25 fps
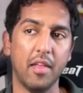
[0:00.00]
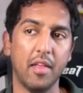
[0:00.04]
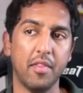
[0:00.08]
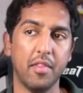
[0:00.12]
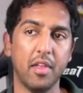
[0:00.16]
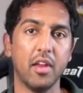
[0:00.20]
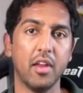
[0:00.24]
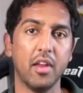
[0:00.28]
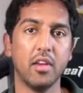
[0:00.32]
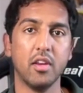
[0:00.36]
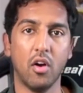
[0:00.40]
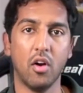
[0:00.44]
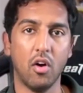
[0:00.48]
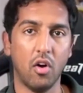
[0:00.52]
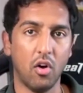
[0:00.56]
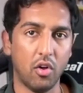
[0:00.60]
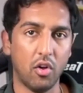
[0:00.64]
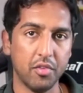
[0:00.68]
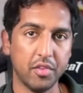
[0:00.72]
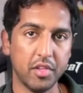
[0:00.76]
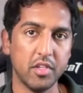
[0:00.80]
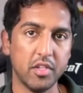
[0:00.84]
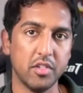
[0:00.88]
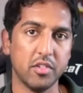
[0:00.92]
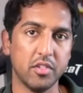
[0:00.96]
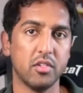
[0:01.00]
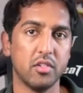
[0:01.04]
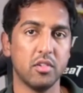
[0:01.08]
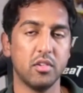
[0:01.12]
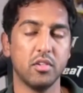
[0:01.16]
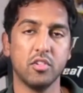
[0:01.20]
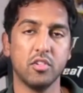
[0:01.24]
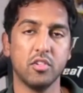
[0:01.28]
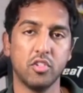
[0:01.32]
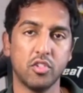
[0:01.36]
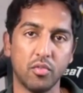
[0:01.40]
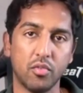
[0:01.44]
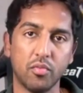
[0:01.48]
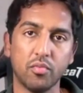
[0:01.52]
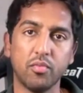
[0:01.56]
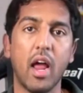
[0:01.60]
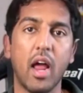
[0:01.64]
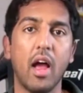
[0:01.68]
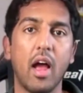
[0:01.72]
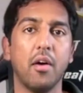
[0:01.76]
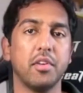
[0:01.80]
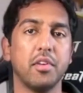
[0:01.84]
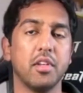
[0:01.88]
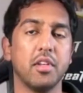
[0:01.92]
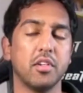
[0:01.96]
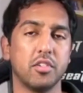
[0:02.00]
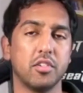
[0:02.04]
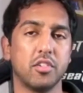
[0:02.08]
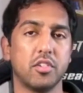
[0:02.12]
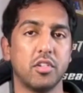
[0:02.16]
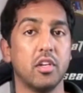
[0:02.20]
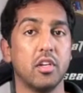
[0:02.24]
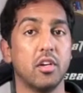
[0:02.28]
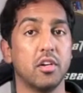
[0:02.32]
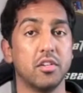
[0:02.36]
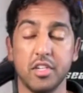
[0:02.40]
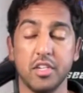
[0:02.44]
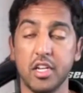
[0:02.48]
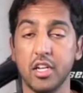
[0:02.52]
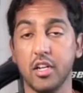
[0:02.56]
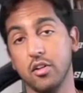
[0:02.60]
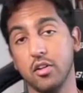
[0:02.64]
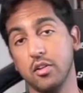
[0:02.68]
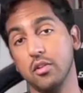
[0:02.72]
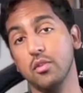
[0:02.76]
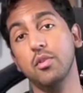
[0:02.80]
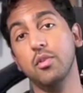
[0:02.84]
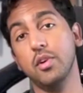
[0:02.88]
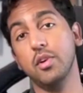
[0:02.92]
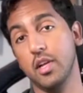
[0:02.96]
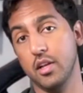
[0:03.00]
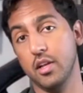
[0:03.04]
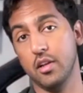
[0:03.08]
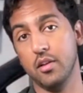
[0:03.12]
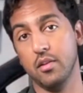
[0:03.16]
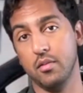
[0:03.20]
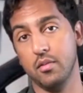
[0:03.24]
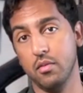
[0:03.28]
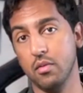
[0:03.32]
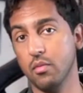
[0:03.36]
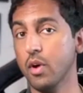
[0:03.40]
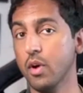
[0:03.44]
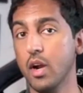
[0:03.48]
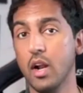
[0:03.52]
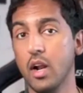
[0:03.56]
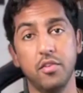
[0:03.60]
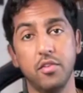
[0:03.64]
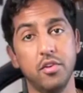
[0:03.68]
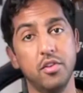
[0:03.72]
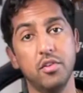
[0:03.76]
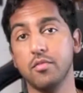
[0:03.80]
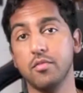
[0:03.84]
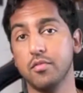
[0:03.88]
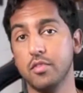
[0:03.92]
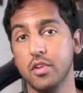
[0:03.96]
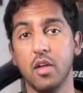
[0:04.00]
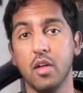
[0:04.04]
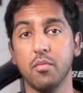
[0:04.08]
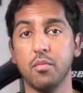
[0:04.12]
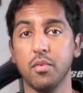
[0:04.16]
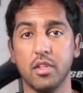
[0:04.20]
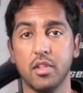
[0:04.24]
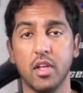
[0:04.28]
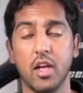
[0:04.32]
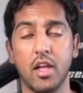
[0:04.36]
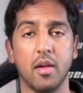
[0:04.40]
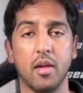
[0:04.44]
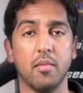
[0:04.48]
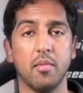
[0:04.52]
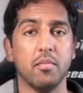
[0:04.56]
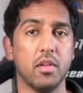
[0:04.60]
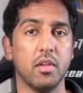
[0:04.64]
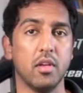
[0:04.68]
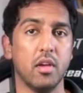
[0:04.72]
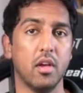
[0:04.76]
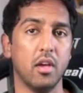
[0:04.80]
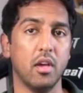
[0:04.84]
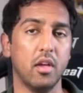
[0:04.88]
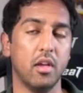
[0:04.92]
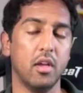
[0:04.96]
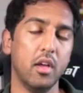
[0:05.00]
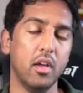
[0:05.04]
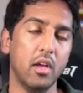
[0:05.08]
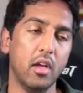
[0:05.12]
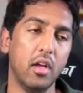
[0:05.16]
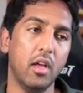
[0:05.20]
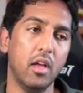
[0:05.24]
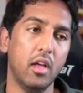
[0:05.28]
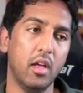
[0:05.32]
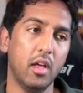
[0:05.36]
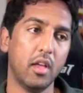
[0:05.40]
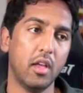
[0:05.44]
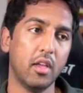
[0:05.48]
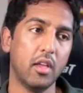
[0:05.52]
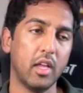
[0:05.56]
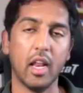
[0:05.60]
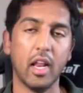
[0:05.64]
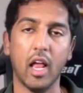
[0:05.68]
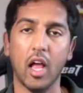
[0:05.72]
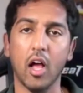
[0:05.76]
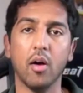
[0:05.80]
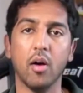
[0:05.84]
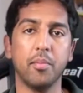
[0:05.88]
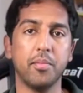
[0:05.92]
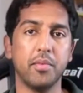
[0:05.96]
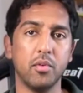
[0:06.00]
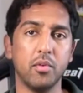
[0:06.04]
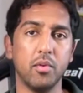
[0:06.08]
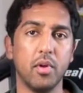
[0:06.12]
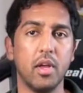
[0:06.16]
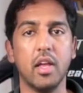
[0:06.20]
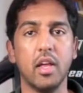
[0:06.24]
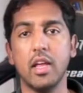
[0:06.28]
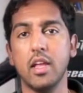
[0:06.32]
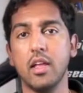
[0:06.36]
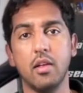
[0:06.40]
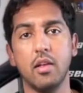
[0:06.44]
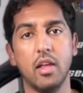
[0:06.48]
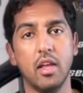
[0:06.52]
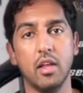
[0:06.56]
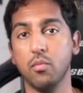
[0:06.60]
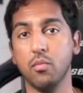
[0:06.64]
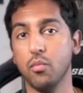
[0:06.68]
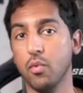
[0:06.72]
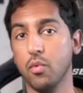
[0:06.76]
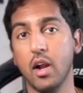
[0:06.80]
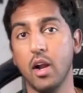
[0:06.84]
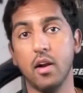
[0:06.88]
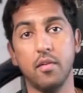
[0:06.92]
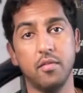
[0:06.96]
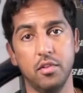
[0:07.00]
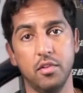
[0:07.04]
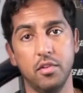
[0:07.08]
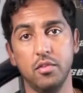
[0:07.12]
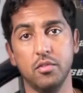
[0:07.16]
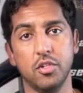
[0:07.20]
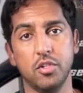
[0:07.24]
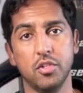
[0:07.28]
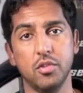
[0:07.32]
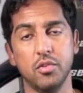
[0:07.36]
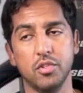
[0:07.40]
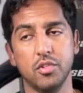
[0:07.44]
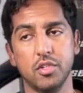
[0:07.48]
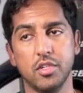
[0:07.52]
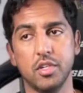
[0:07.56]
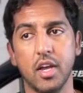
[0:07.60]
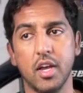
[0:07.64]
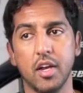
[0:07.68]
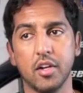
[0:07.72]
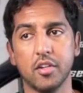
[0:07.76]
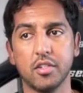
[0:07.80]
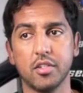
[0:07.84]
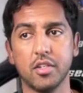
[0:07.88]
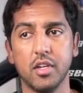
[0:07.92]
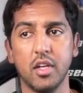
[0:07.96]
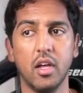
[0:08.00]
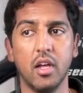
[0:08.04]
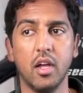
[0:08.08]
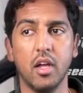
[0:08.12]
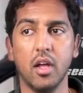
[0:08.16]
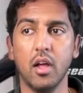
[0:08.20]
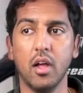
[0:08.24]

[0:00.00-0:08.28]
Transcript: And that all these surrounding skills, including whatever you've done with that MBA, can help you in whatever you choose next.